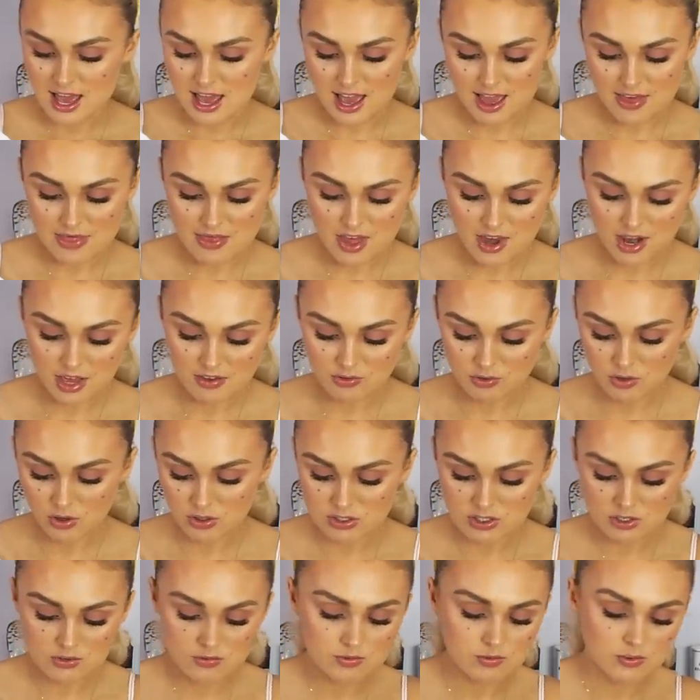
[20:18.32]
And then I've
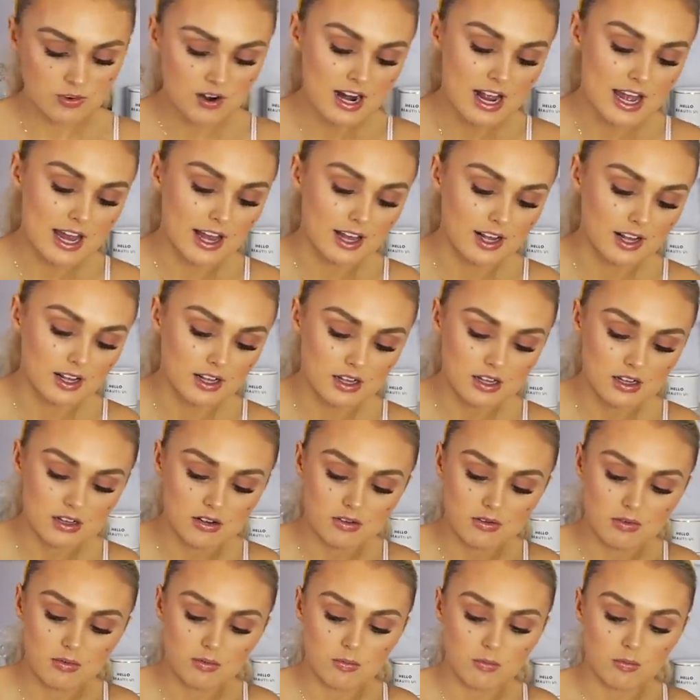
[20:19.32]
got a ring.
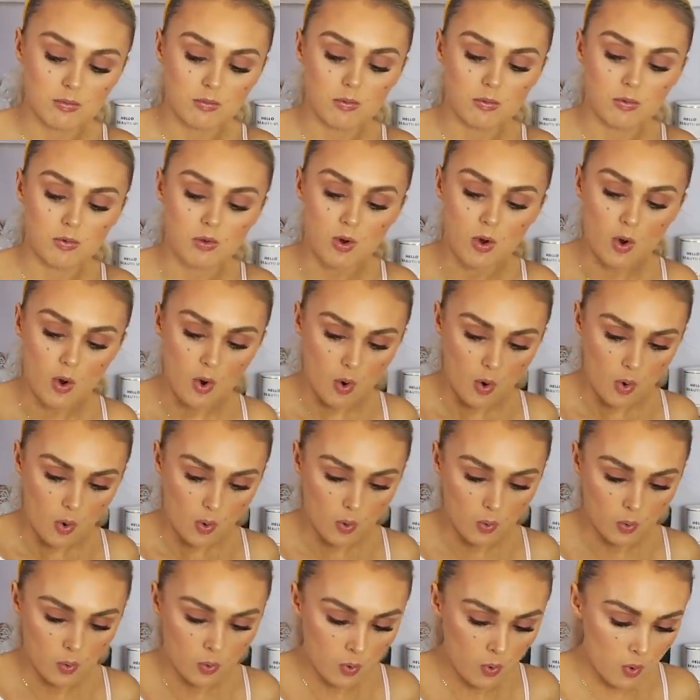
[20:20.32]

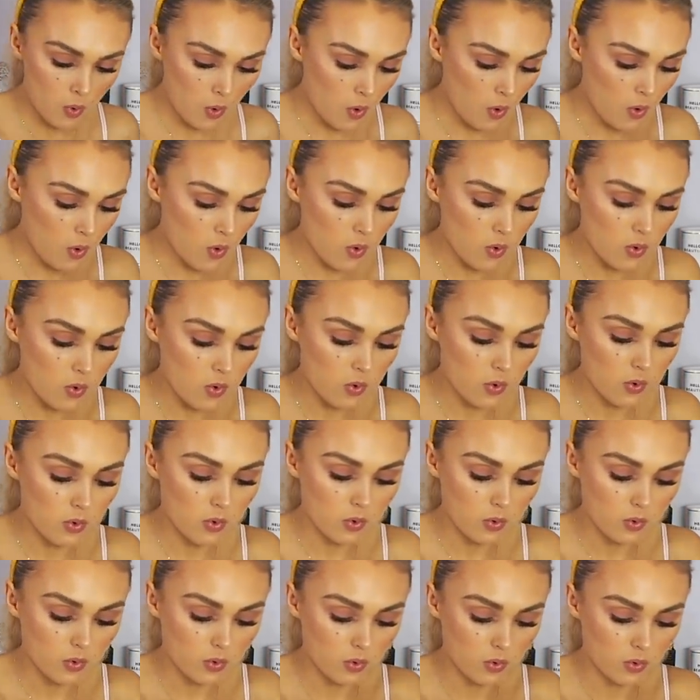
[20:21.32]

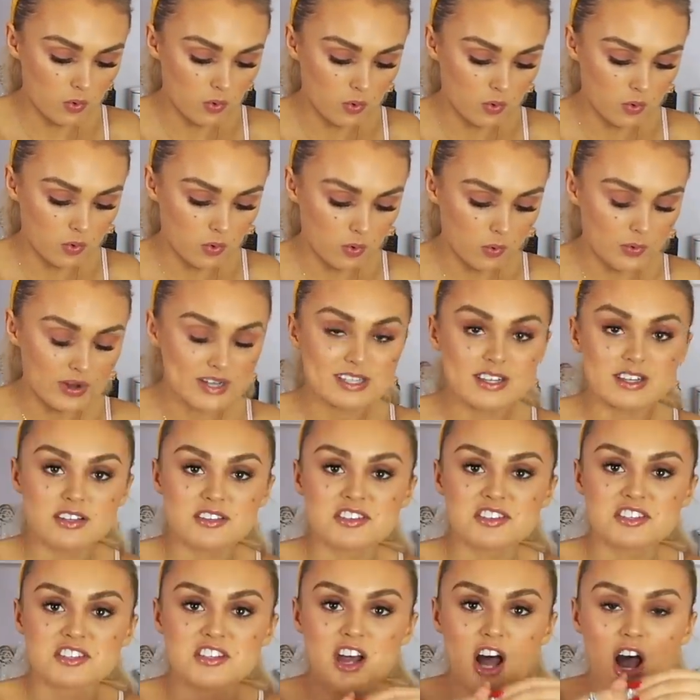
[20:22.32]
Ooh, it's a
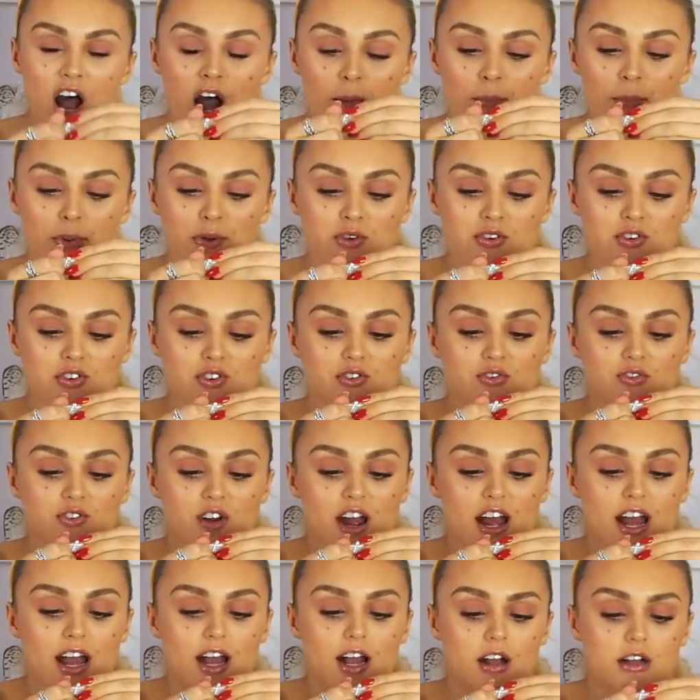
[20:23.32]
serpent
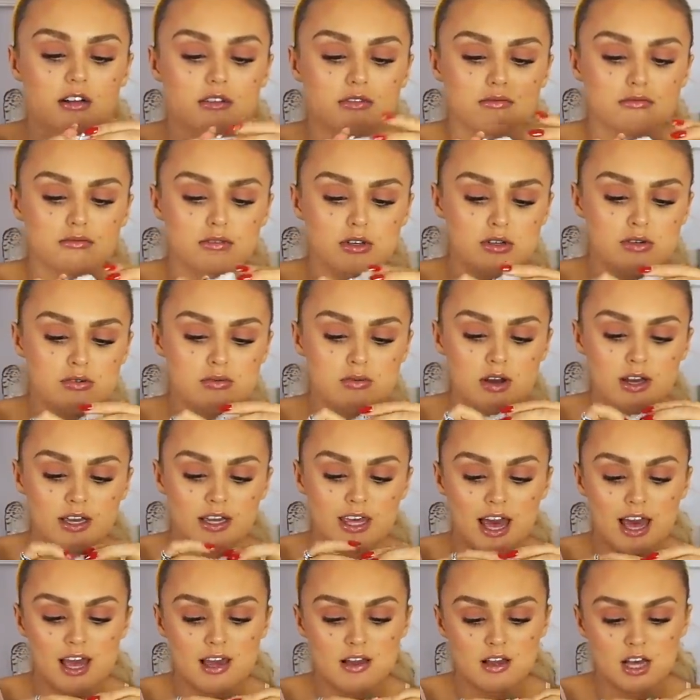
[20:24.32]
ring. Oh,
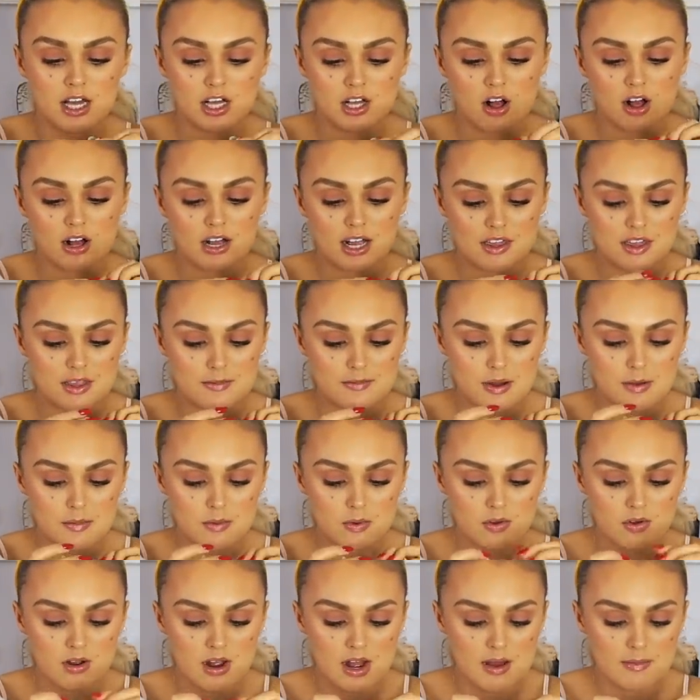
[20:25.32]
okay, I can't get the
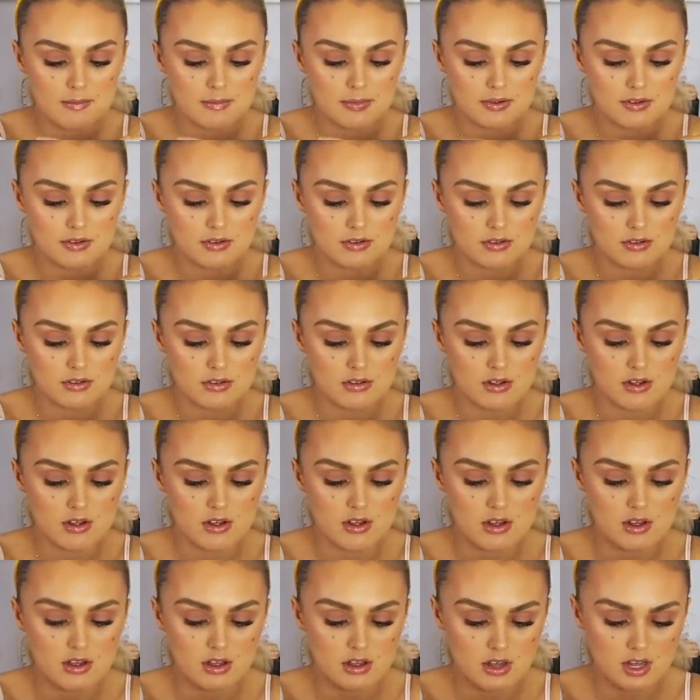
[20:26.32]
bubble wrap.
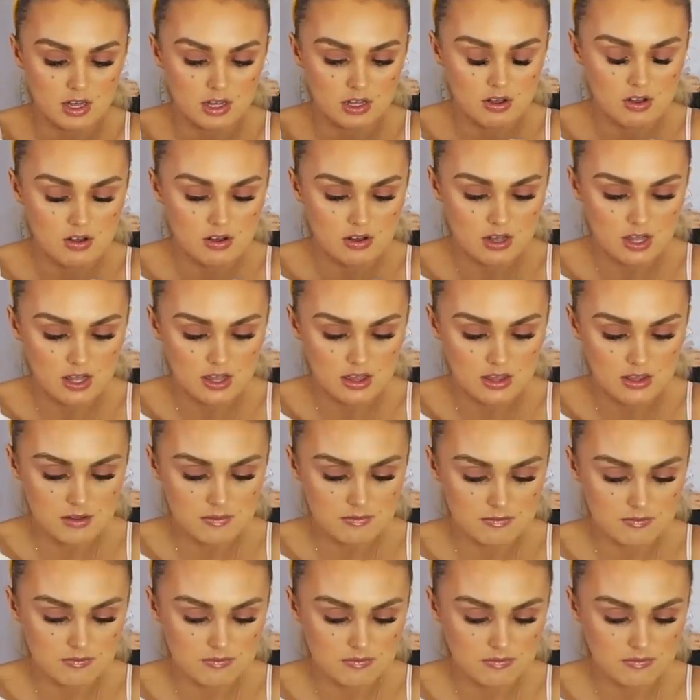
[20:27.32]
I can't get the...